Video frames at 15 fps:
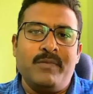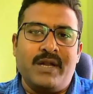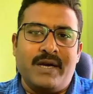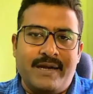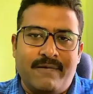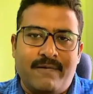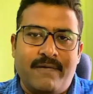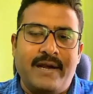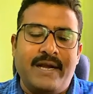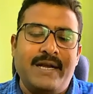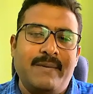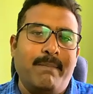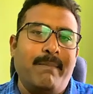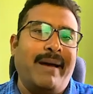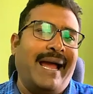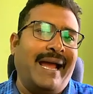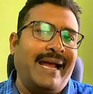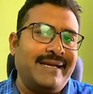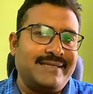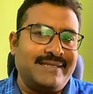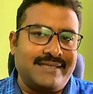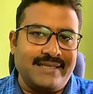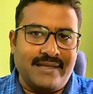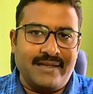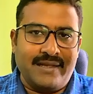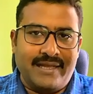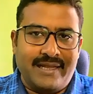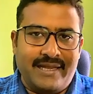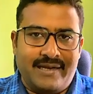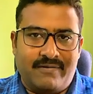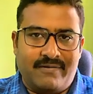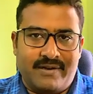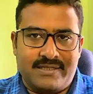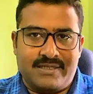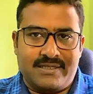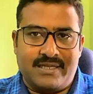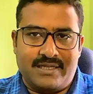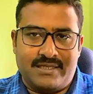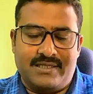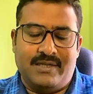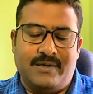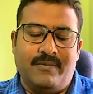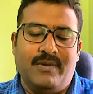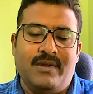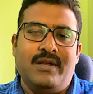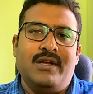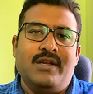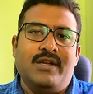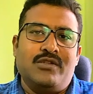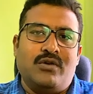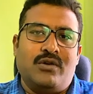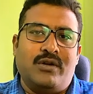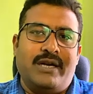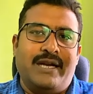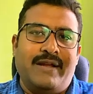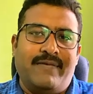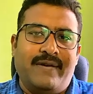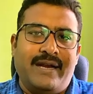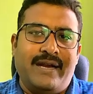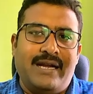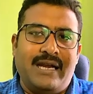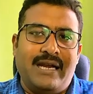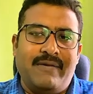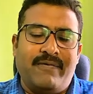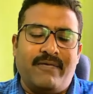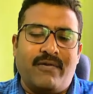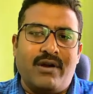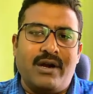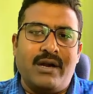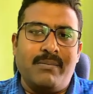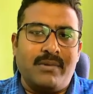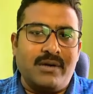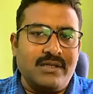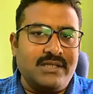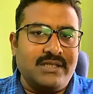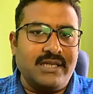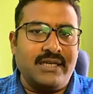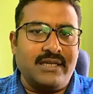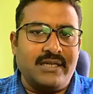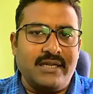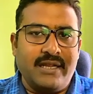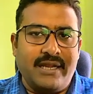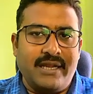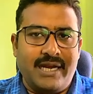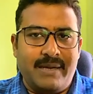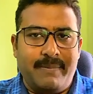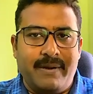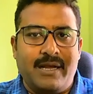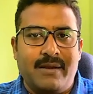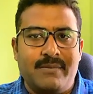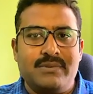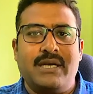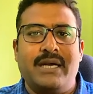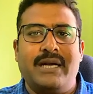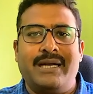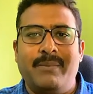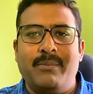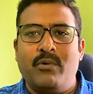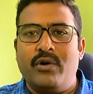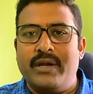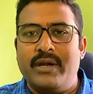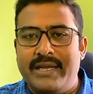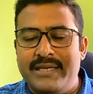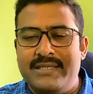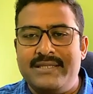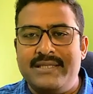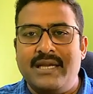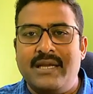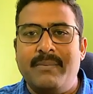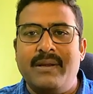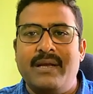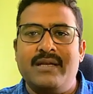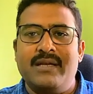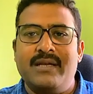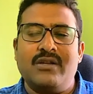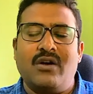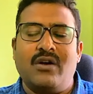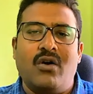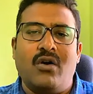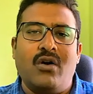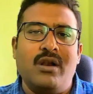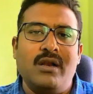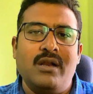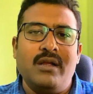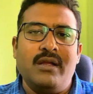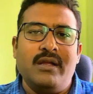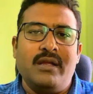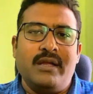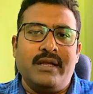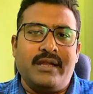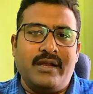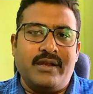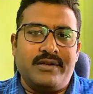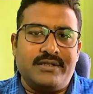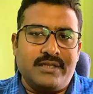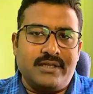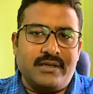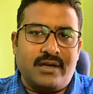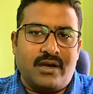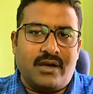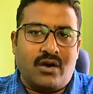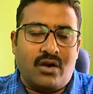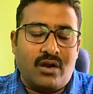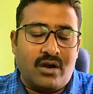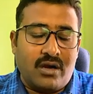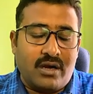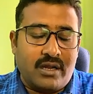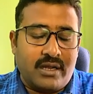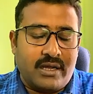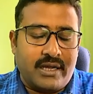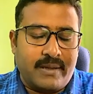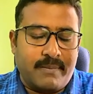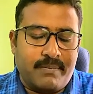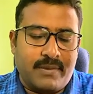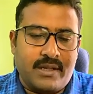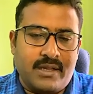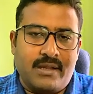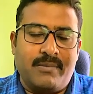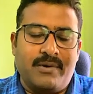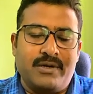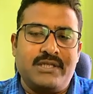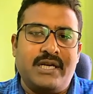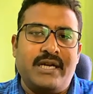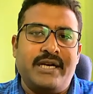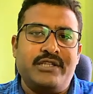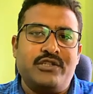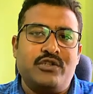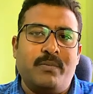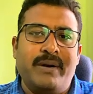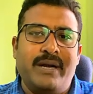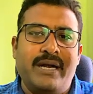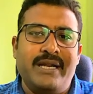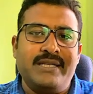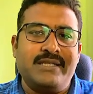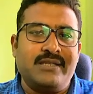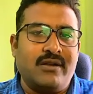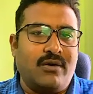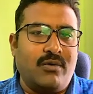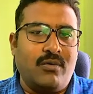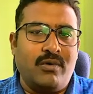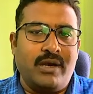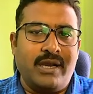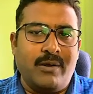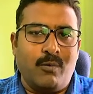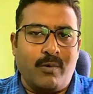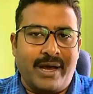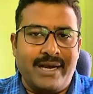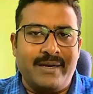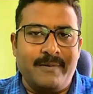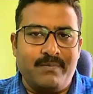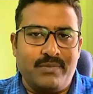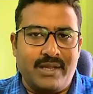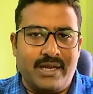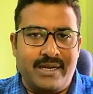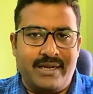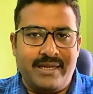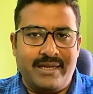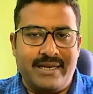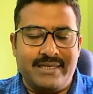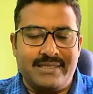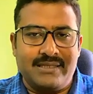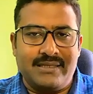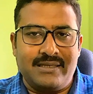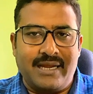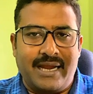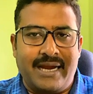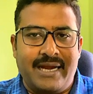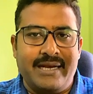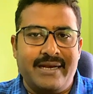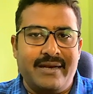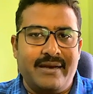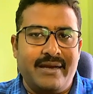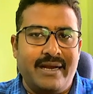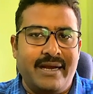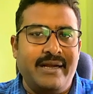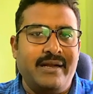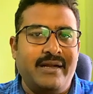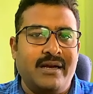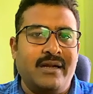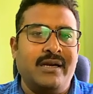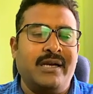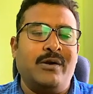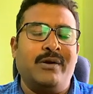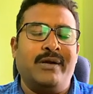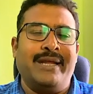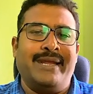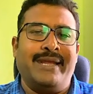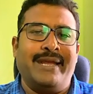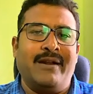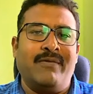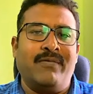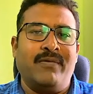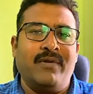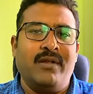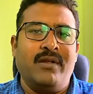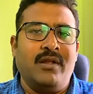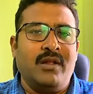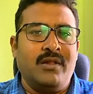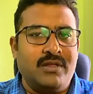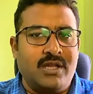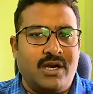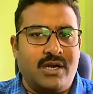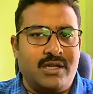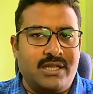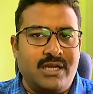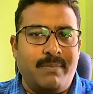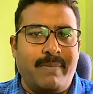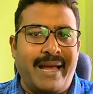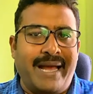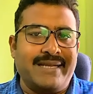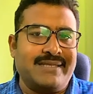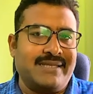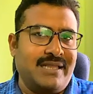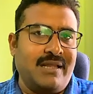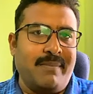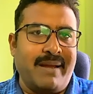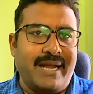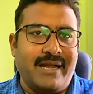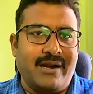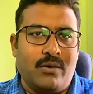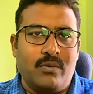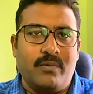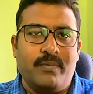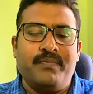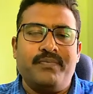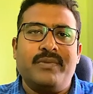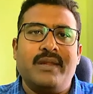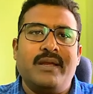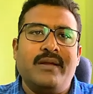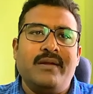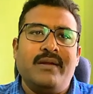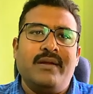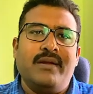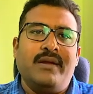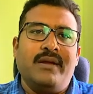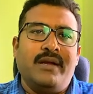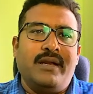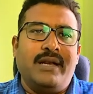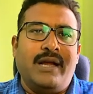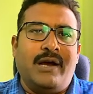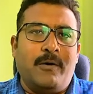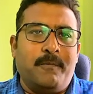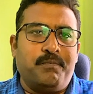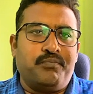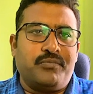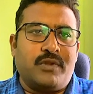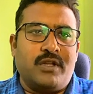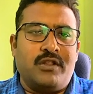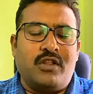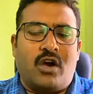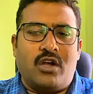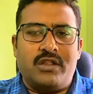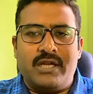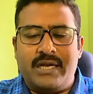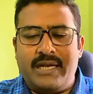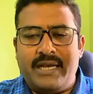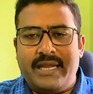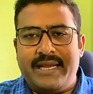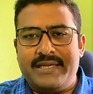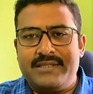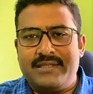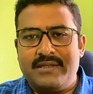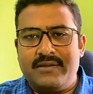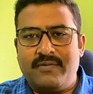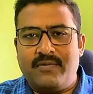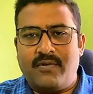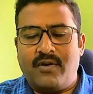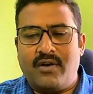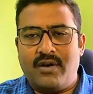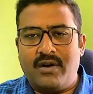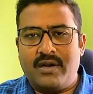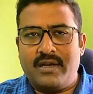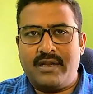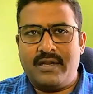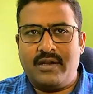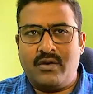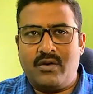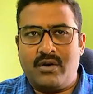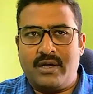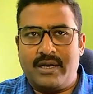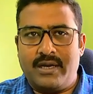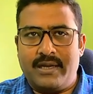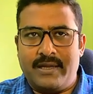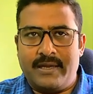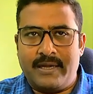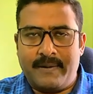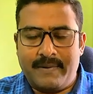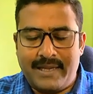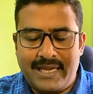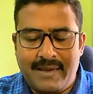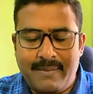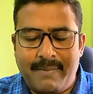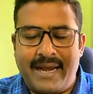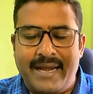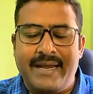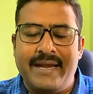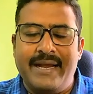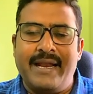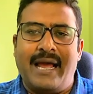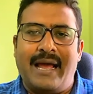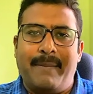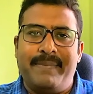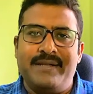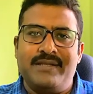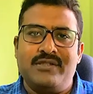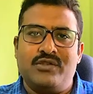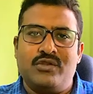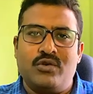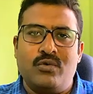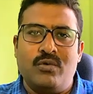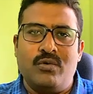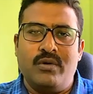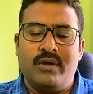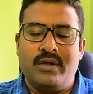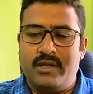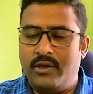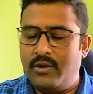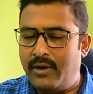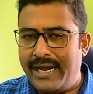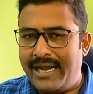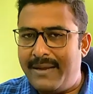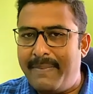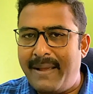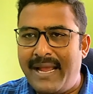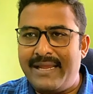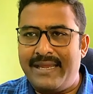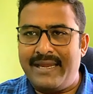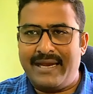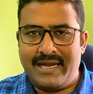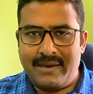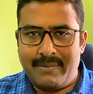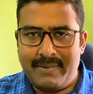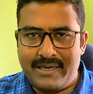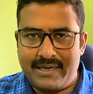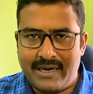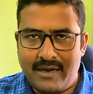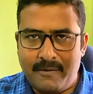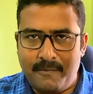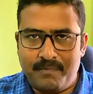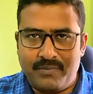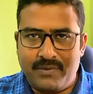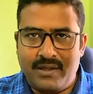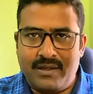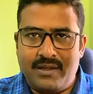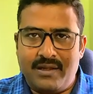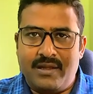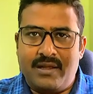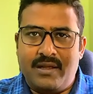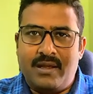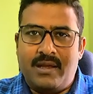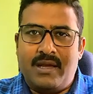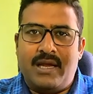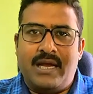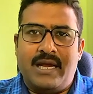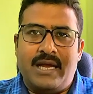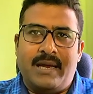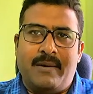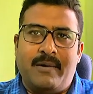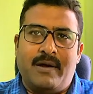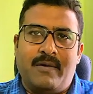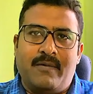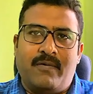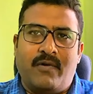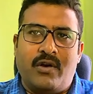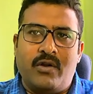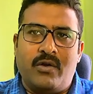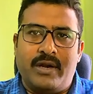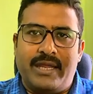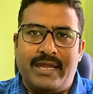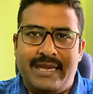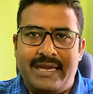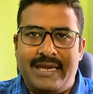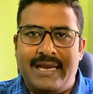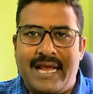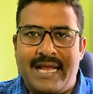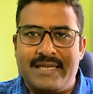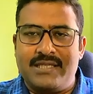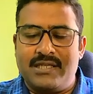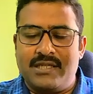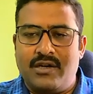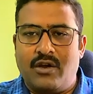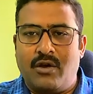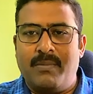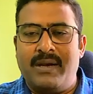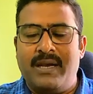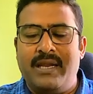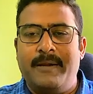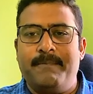different banks' infrastructure. So definitely for a merchant, it becomes little more easier because all he or she, the merchant needs to build is only one integration, and in turn it will take care of the other banks in the background. Now the authentication for your e-mandate happens through your net banking and debit card. For your e-NACH, normally